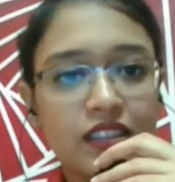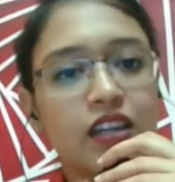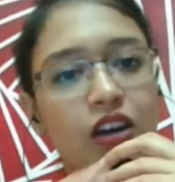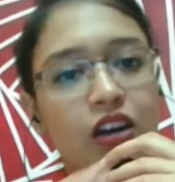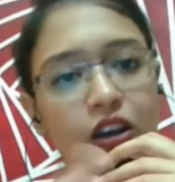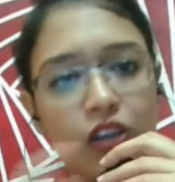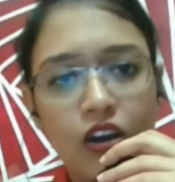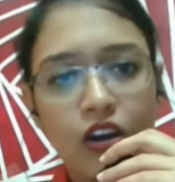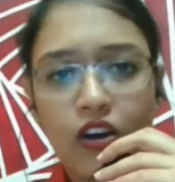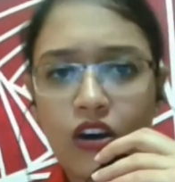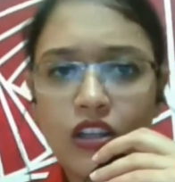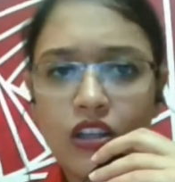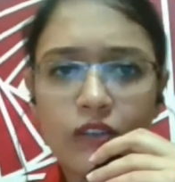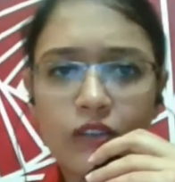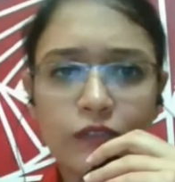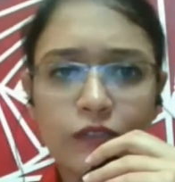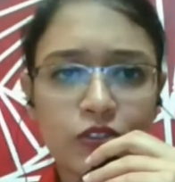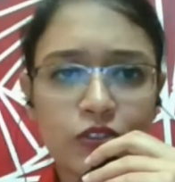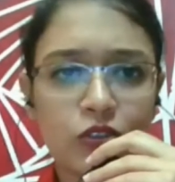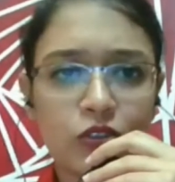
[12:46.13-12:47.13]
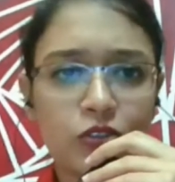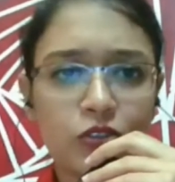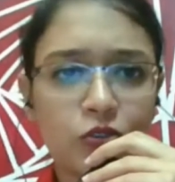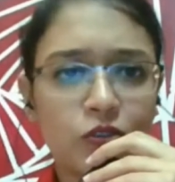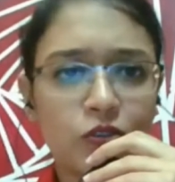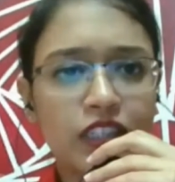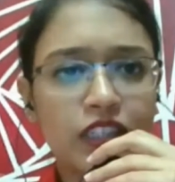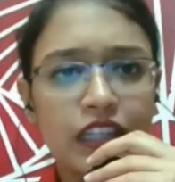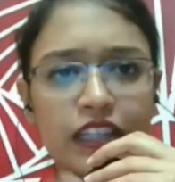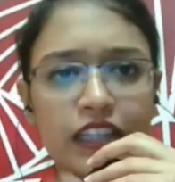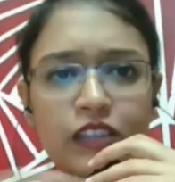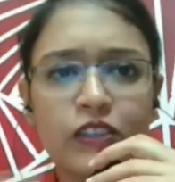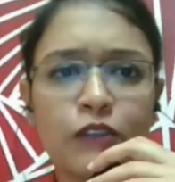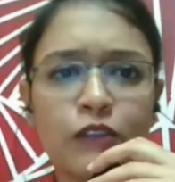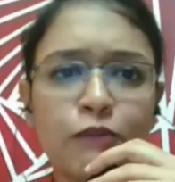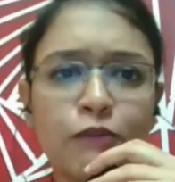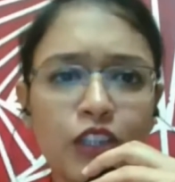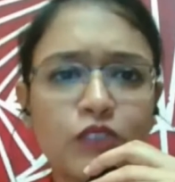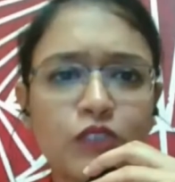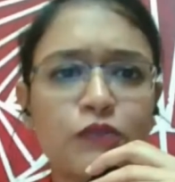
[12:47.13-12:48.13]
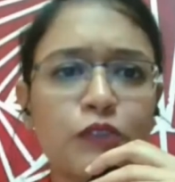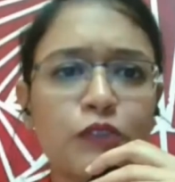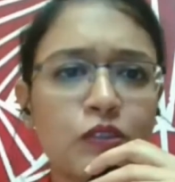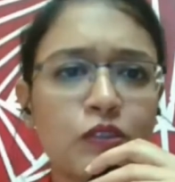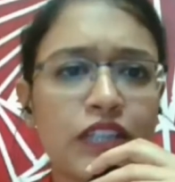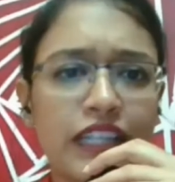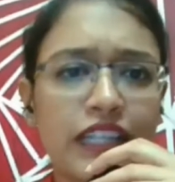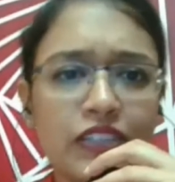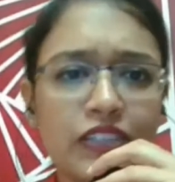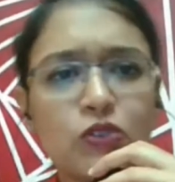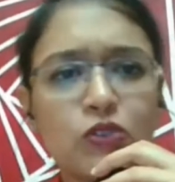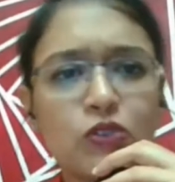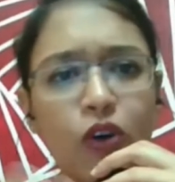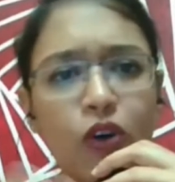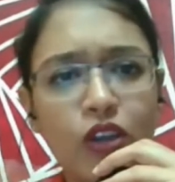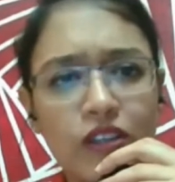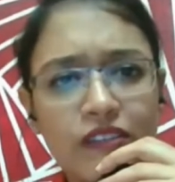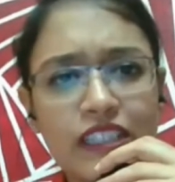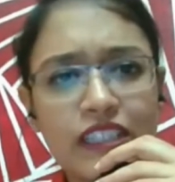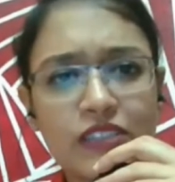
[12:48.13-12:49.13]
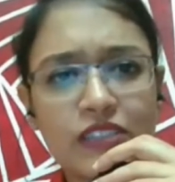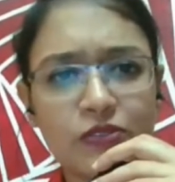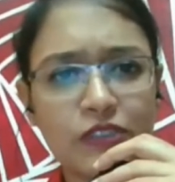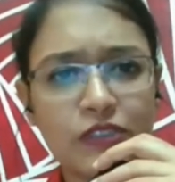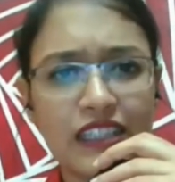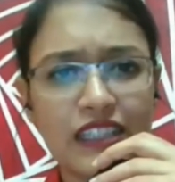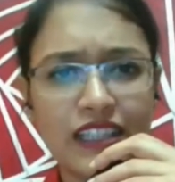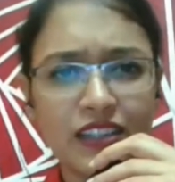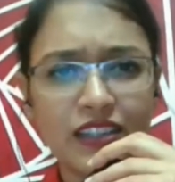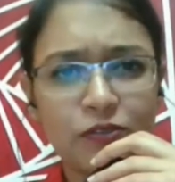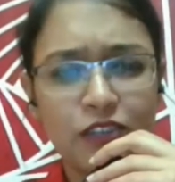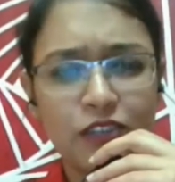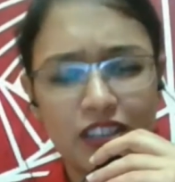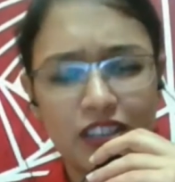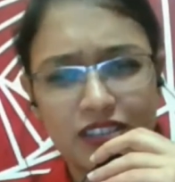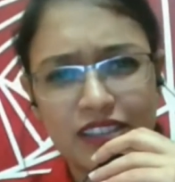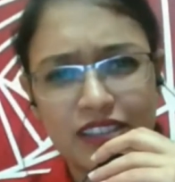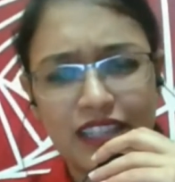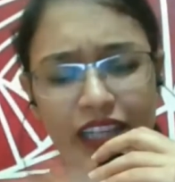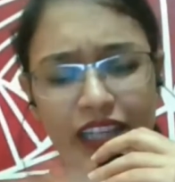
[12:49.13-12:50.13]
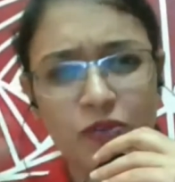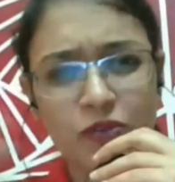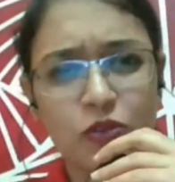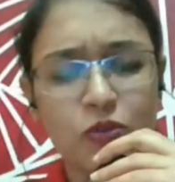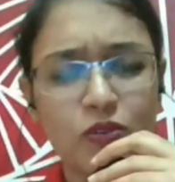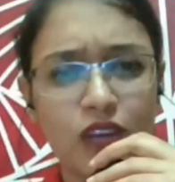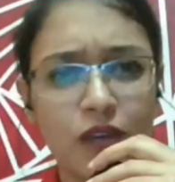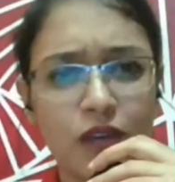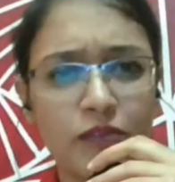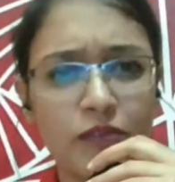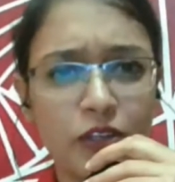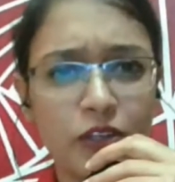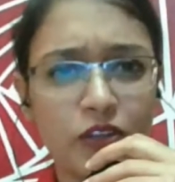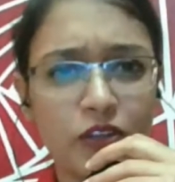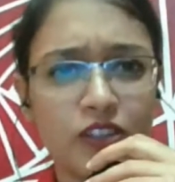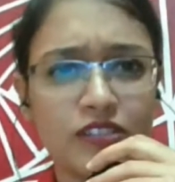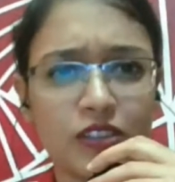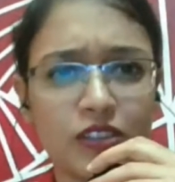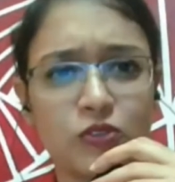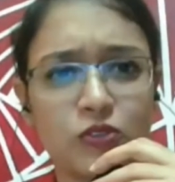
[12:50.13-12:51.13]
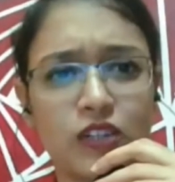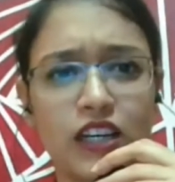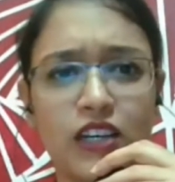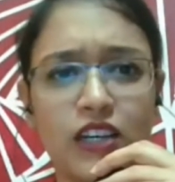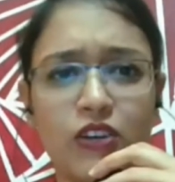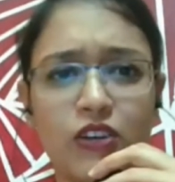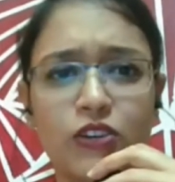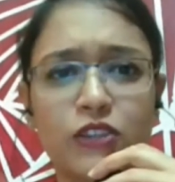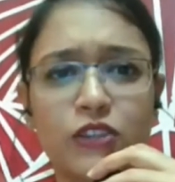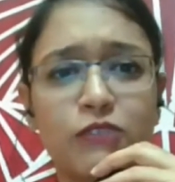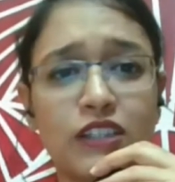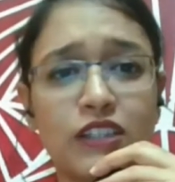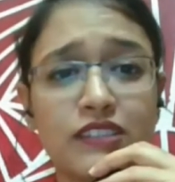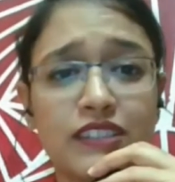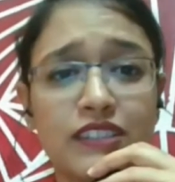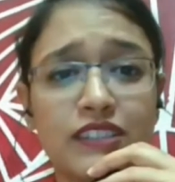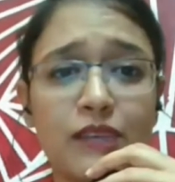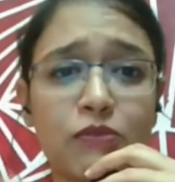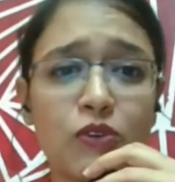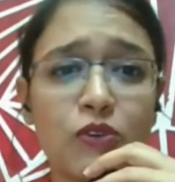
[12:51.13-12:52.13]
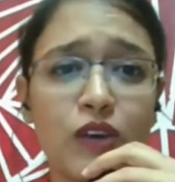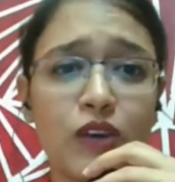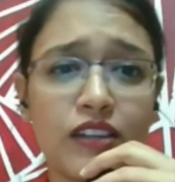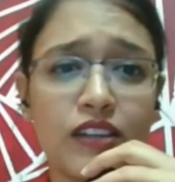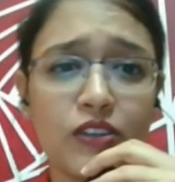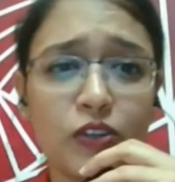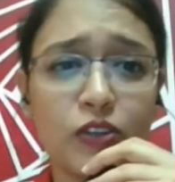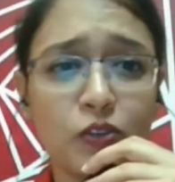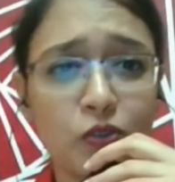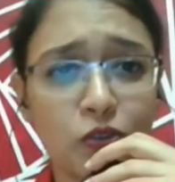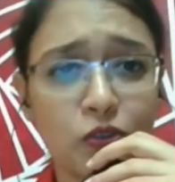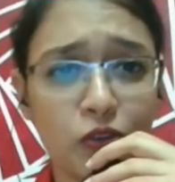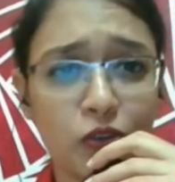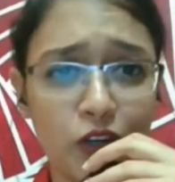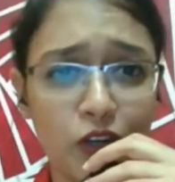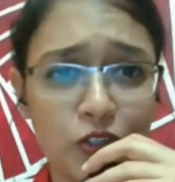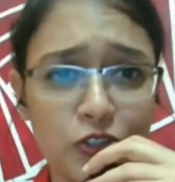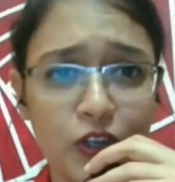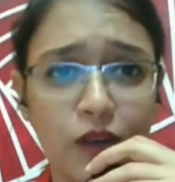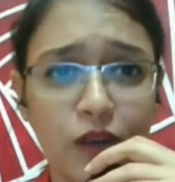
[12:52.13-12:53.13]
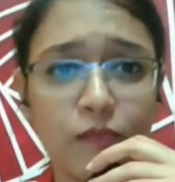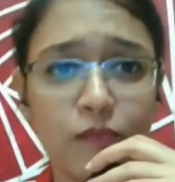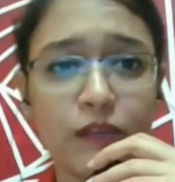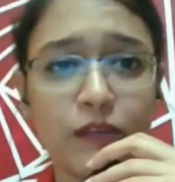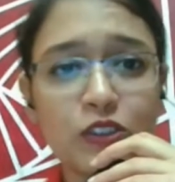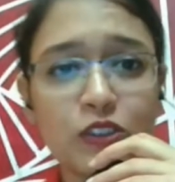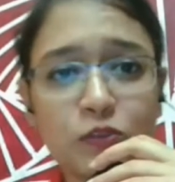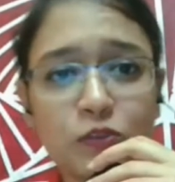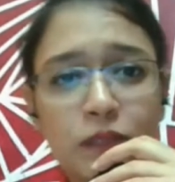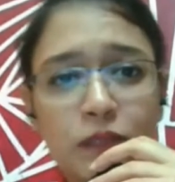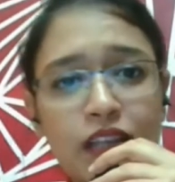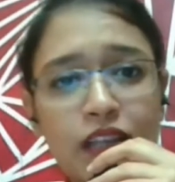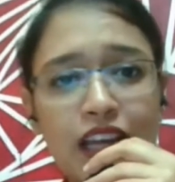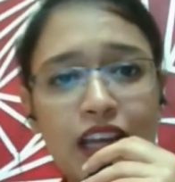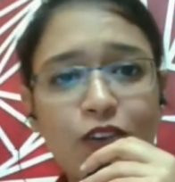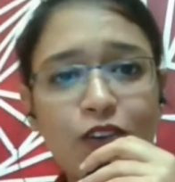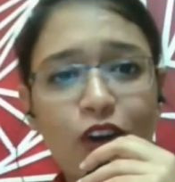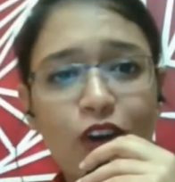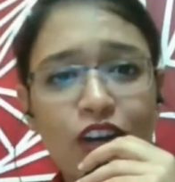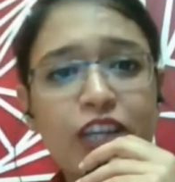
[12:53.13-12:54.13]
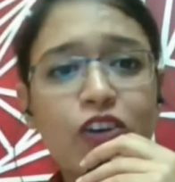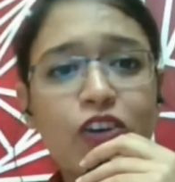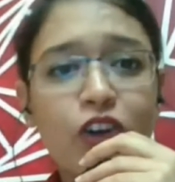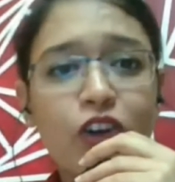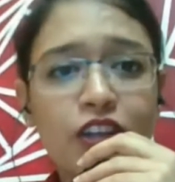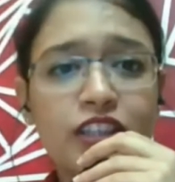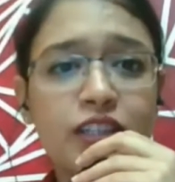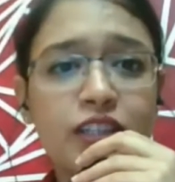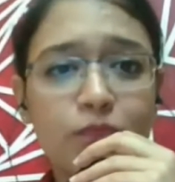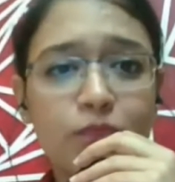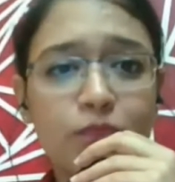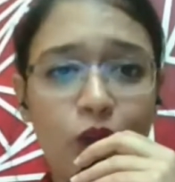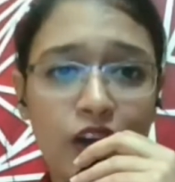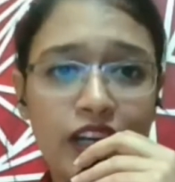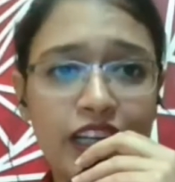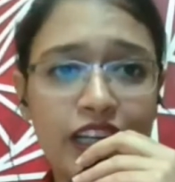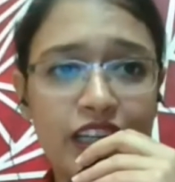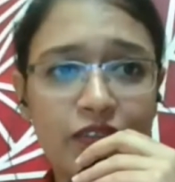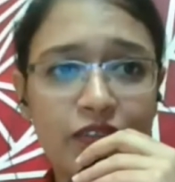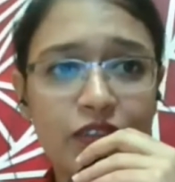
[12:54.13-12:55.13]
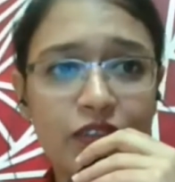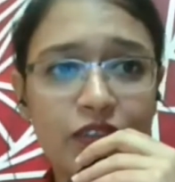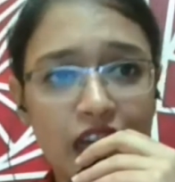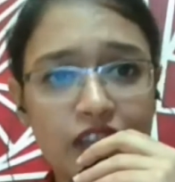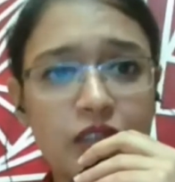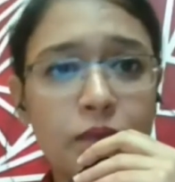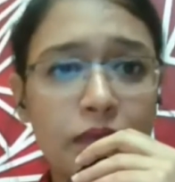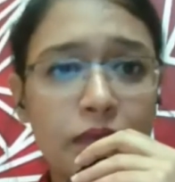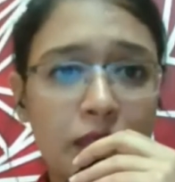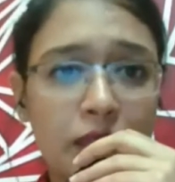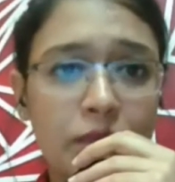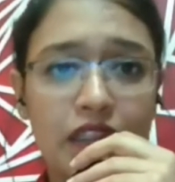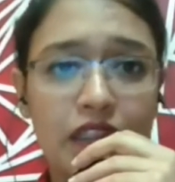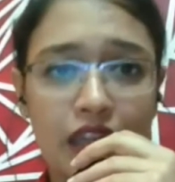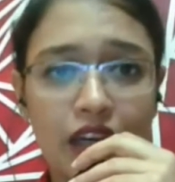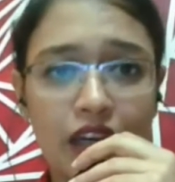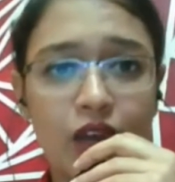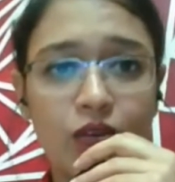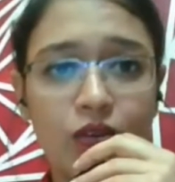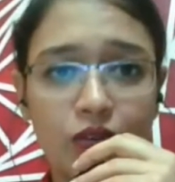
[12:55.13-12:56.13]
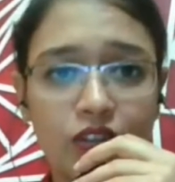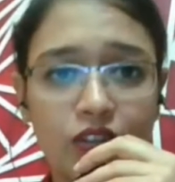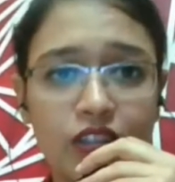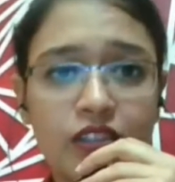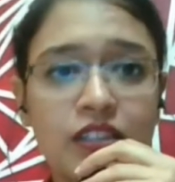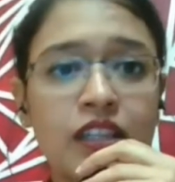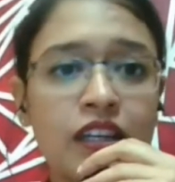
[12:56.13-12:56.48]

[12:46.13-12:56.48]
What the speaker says: All of us go through it. Like in the first few days, you always feel like the first time you come into your sasural, or the first time you are new to your job, because people have already got the bonding with other people around. Na?